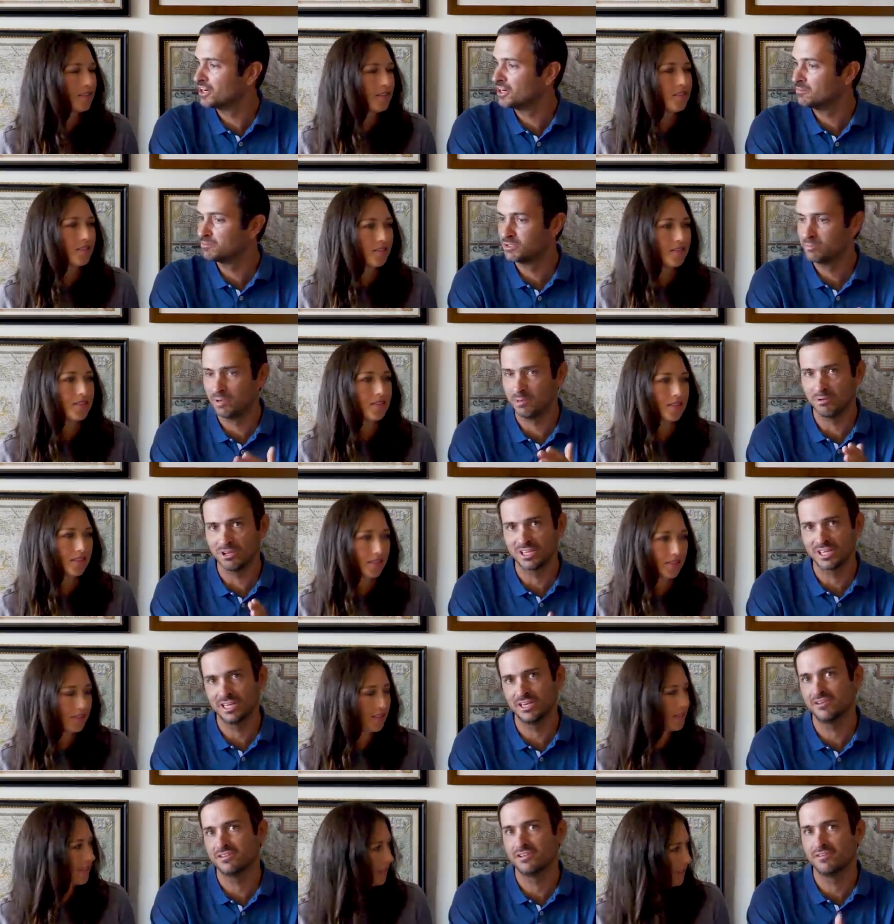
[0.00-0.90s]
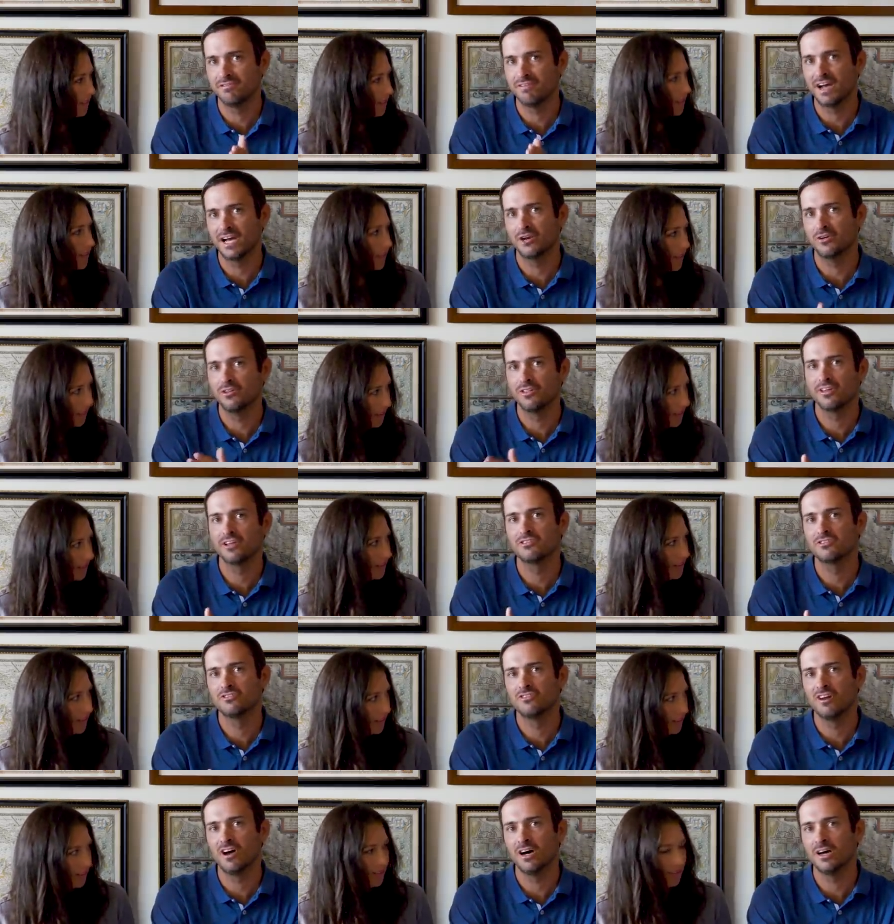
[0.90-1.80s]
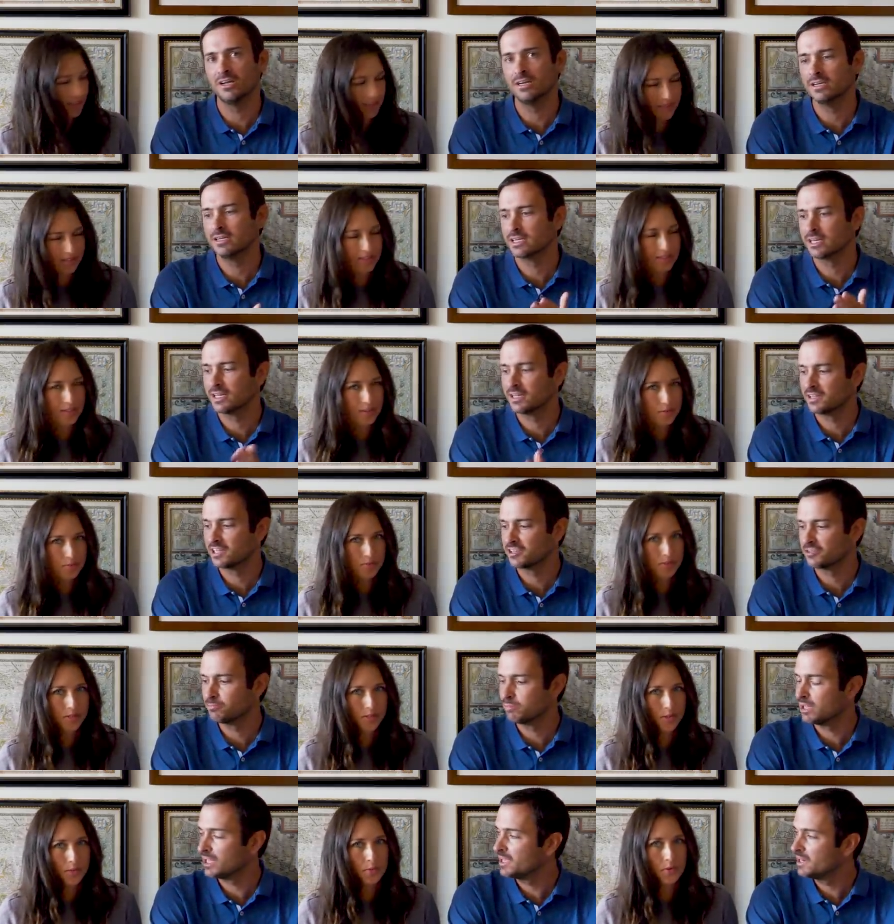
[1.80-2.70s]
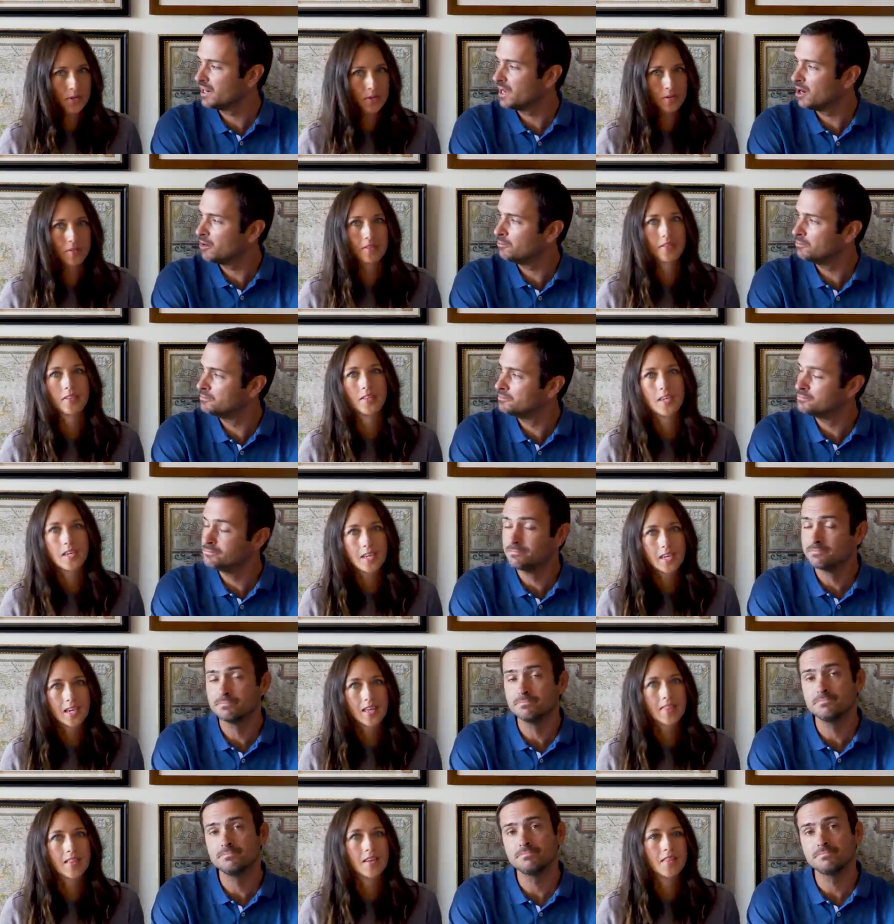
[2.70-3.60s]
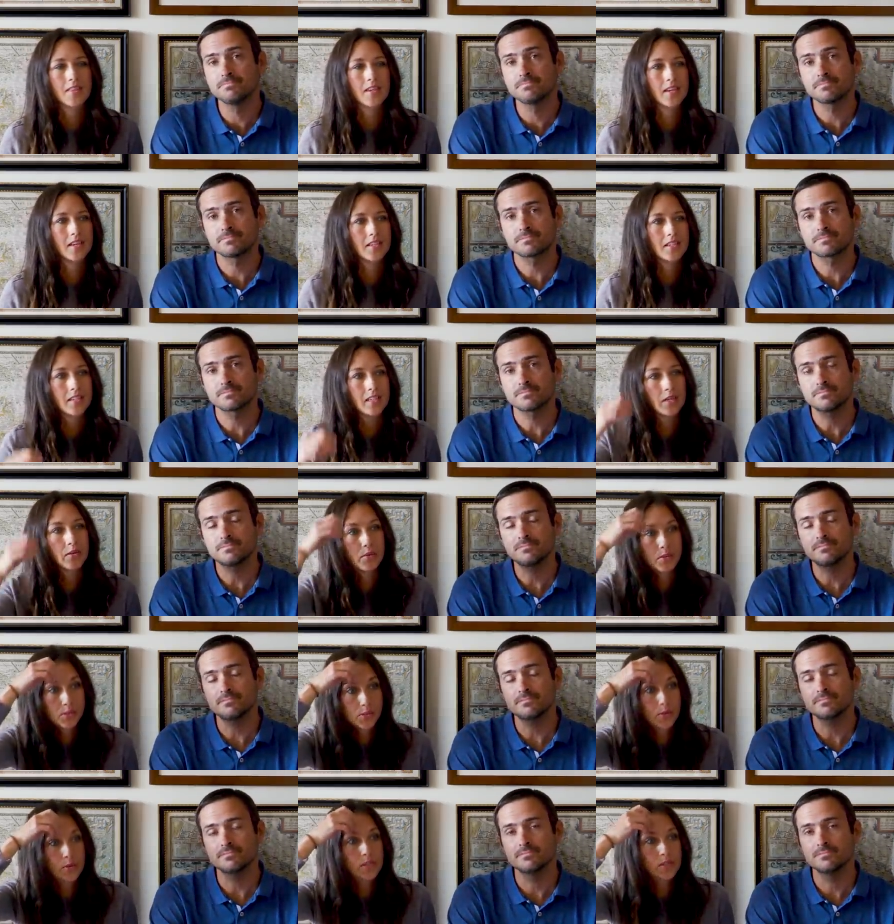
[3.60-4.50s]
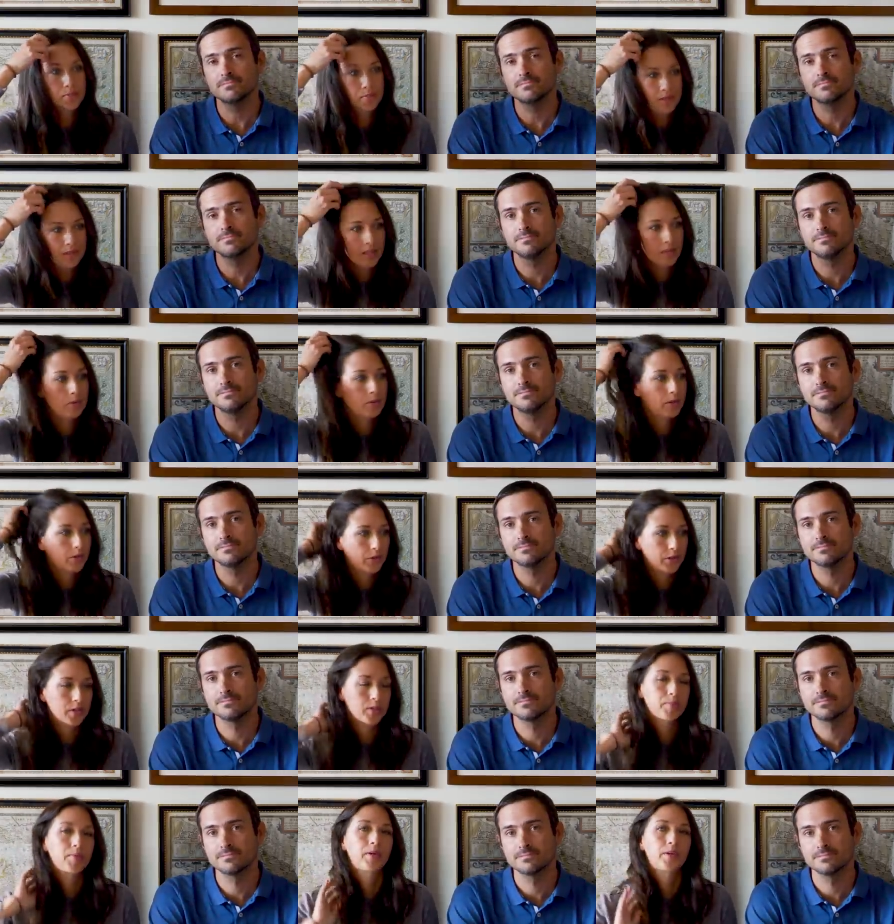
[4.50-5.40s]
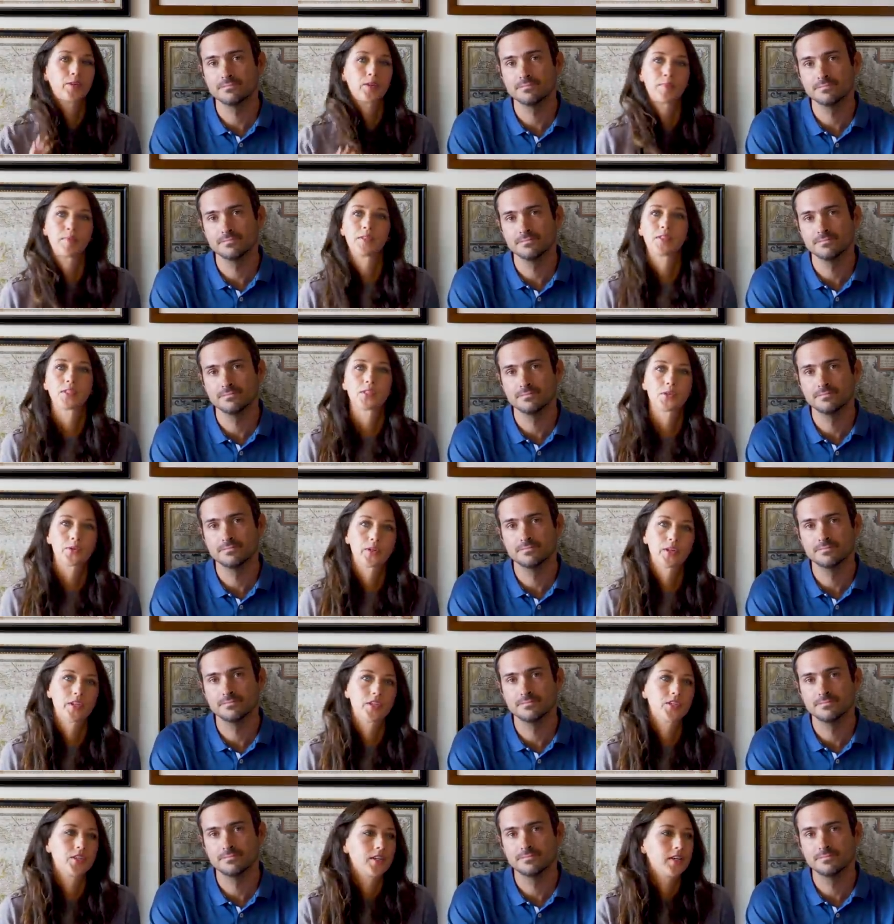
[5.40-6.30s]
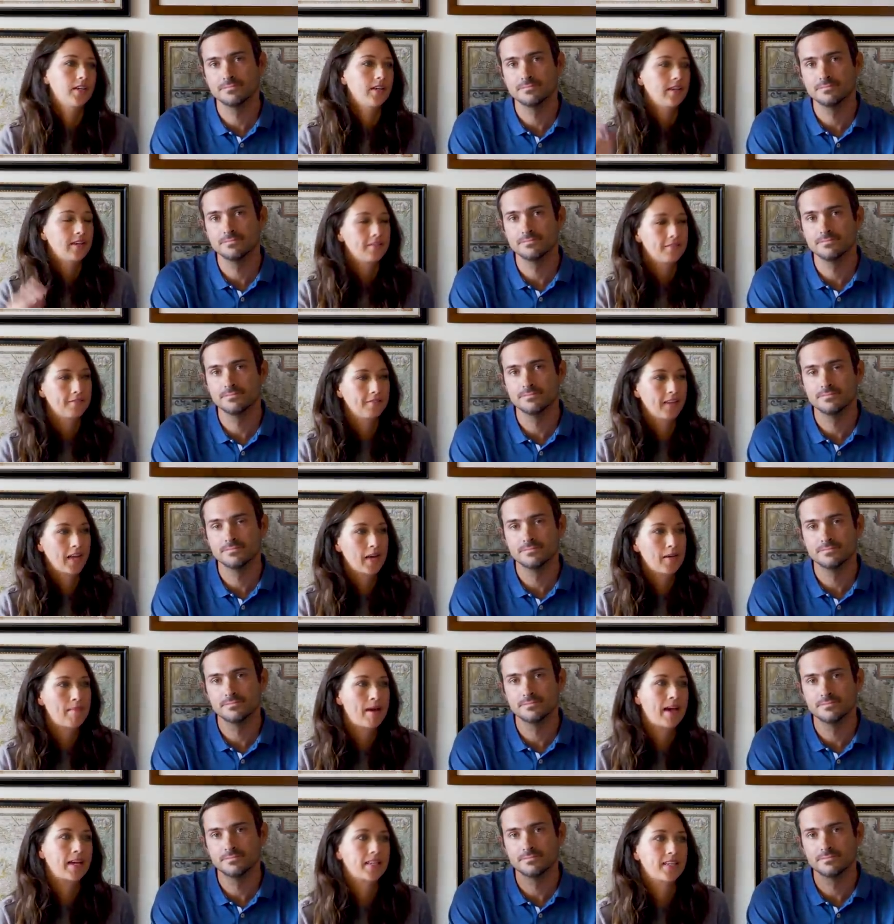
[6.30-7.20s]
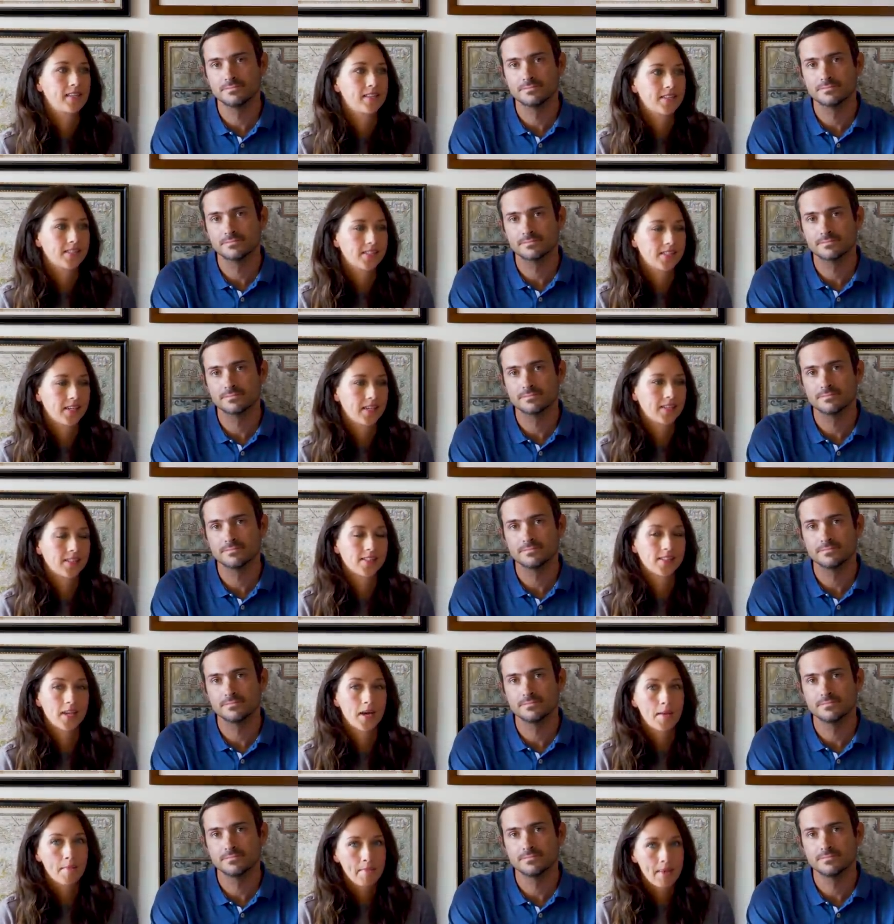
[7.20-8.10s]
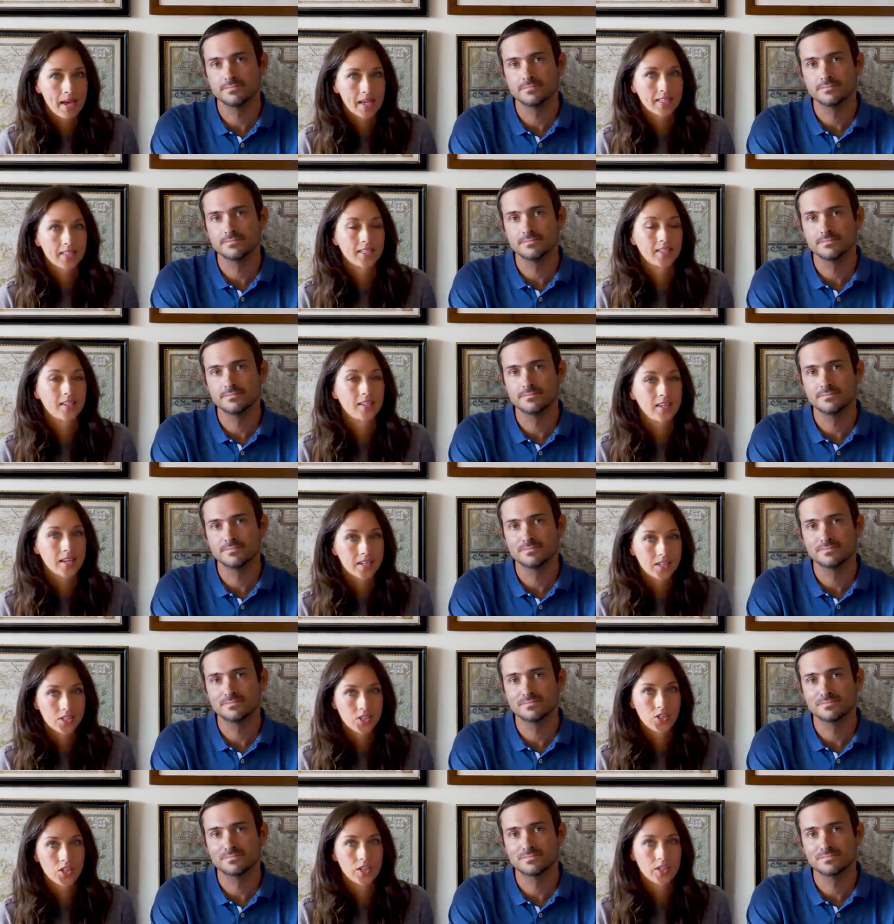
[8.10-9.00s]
Speaker 1: um, to be able to get the final things done and get yeah. things So we were out.
Speaker 2: thinking that the idea was going to be that we were going to put her up in storage fly back to the States, come back to her next